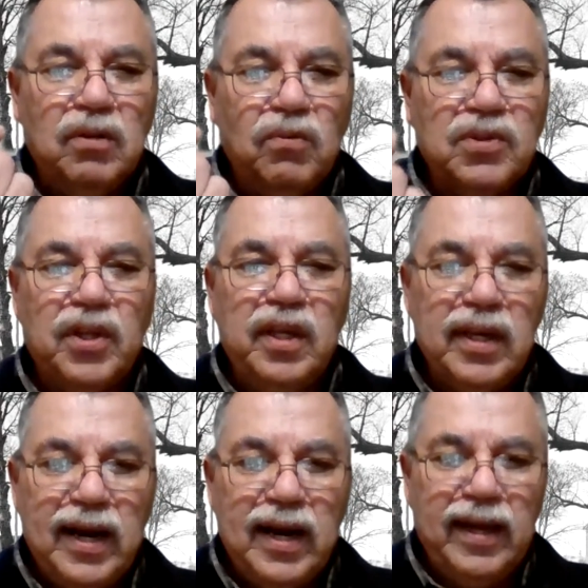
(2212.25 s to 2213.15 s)
was to get
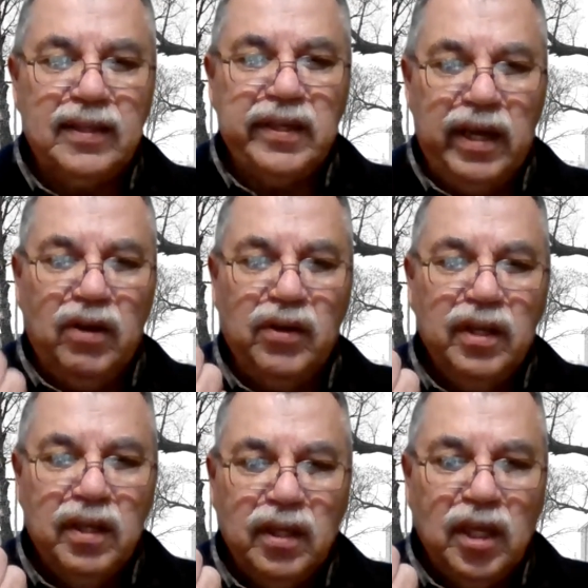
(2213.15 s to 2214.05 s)
out of that town
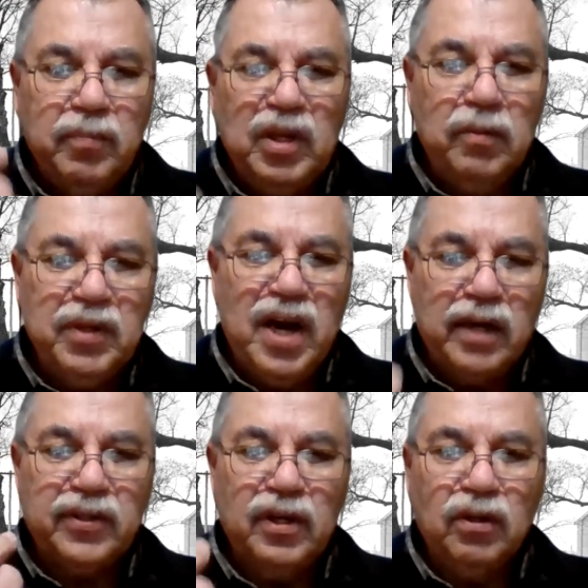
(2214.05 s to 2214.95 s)
and become a
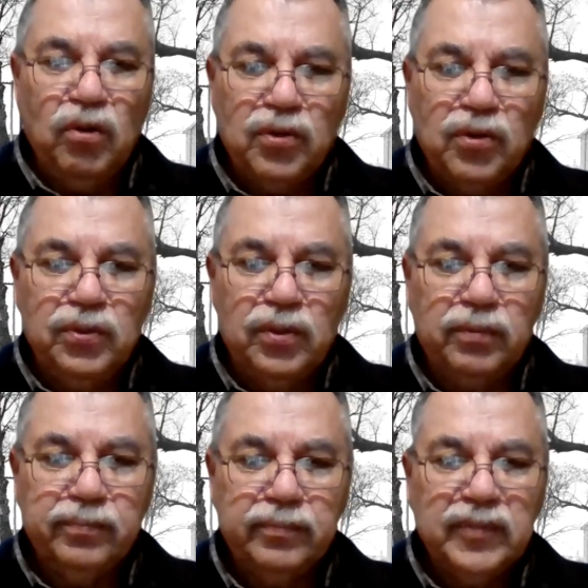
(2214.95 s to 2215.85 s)
doctor, go to school.